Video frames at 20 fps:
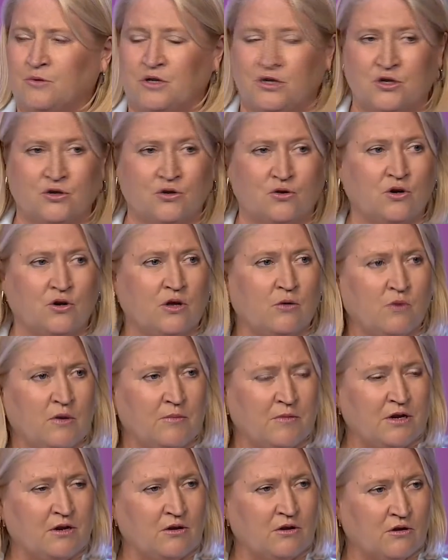ensure that
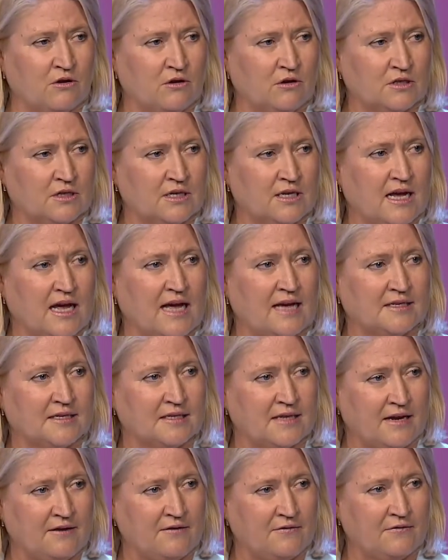women and girls are
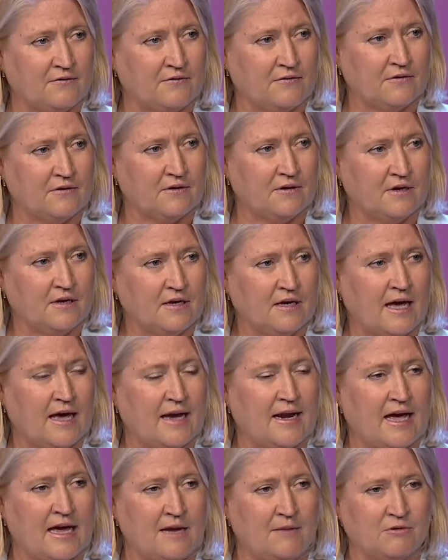safe
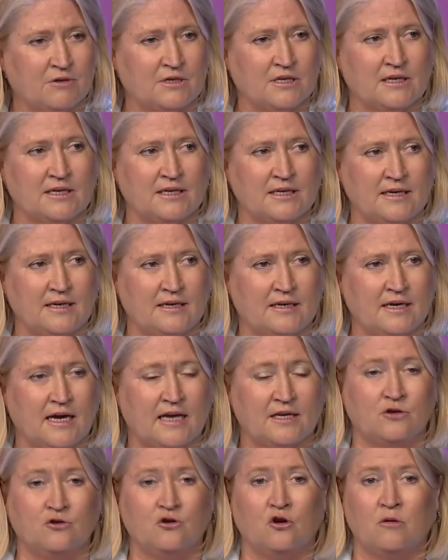and able to lead
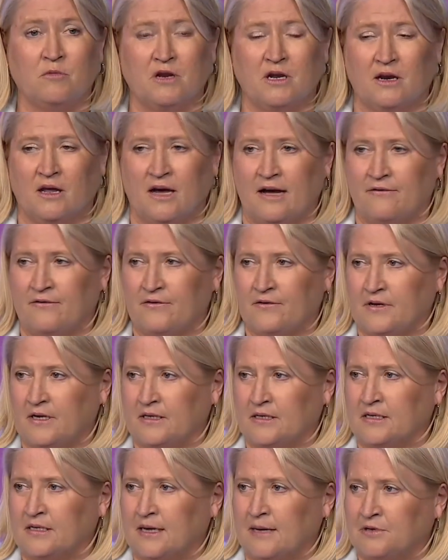as normal a life
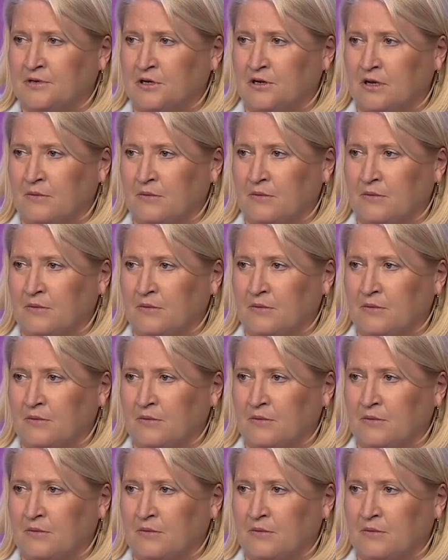as is absolutely